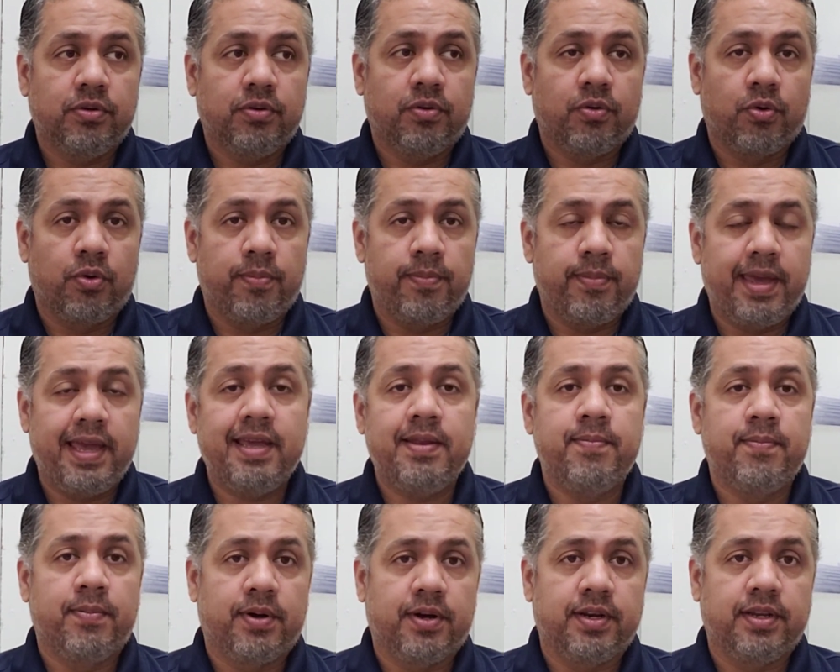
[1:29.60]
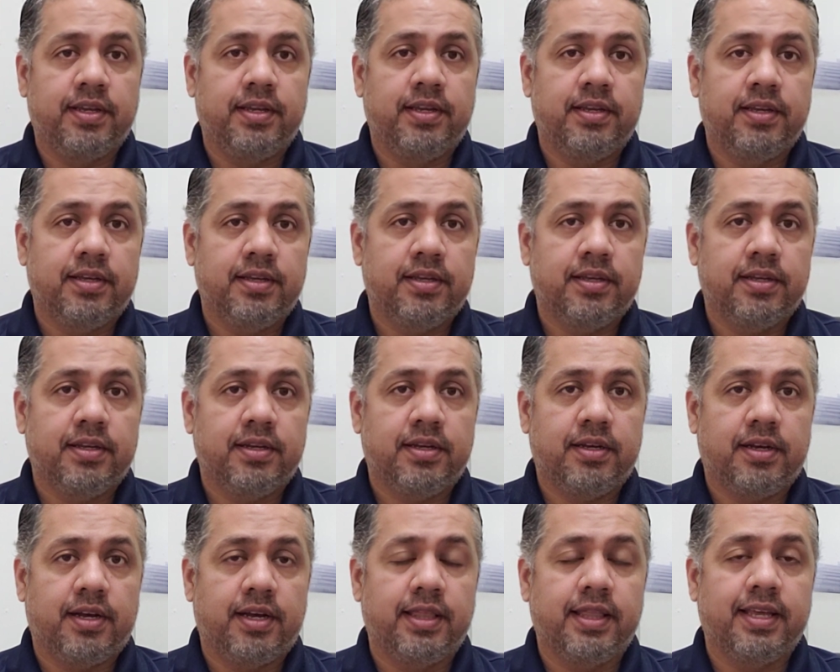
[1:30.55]
or made money
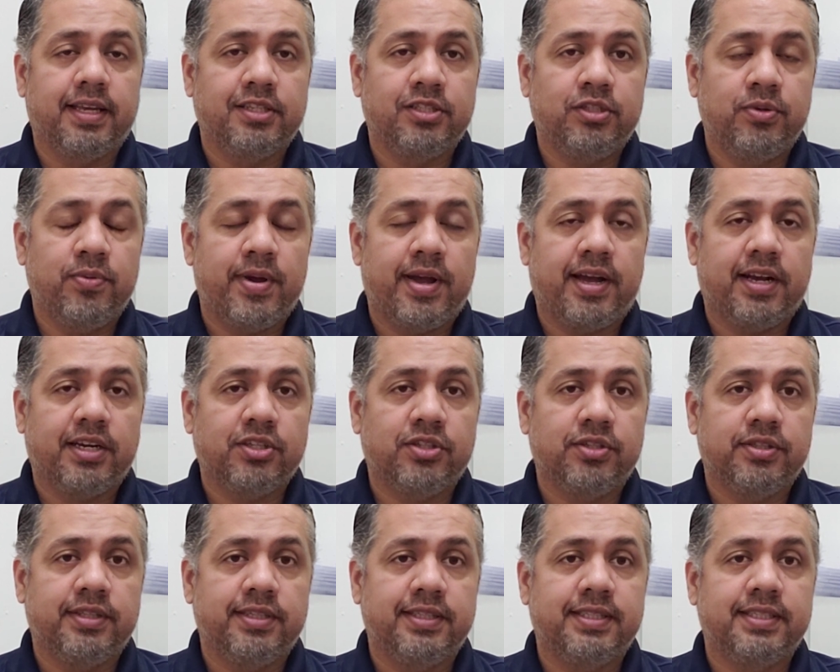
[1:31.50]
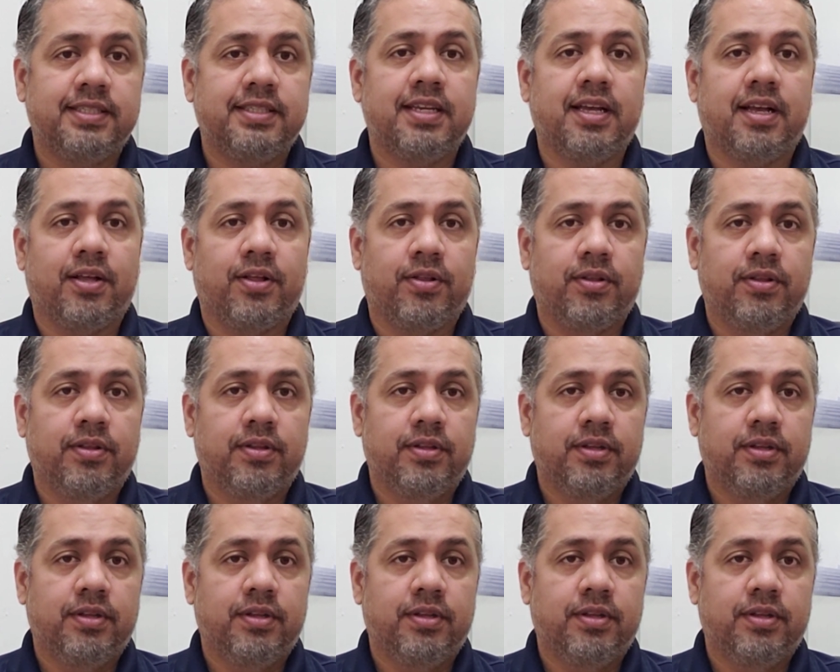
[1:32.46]
unless you actually sell.